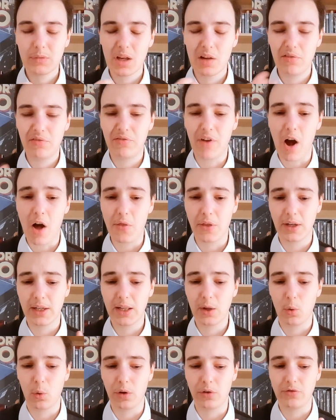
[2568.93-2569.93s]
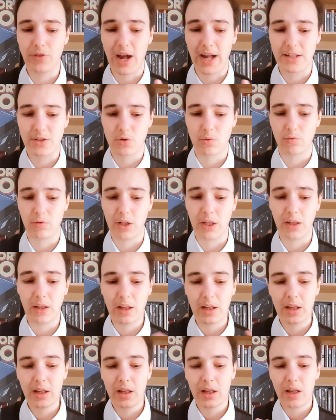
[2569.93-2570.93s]
fatherly or advisory
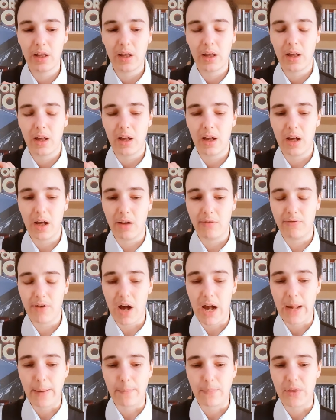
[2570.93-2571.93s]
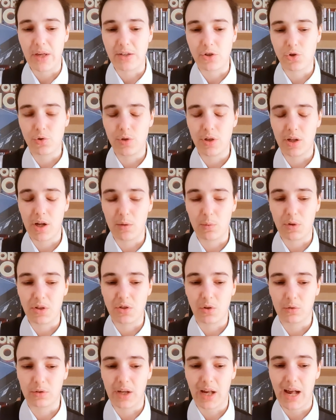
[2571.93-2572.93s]
a vibe that was
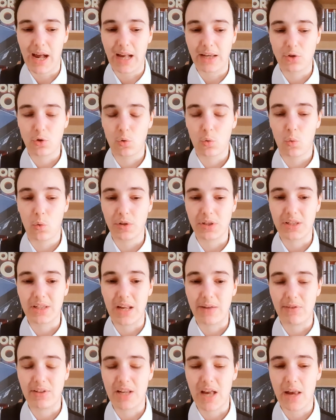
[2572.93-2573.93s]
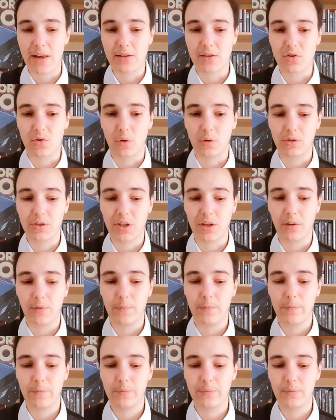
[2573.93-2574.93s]
doctor had towards David Tennant's doctor.
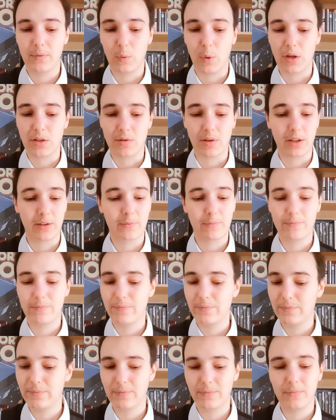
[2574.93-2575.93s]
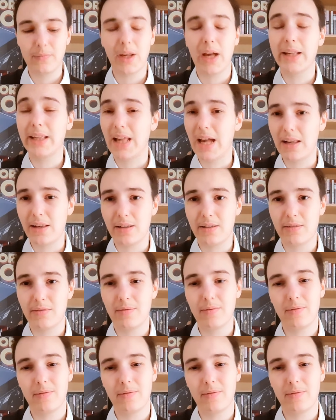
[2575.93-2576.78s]
Where I was like, I get it.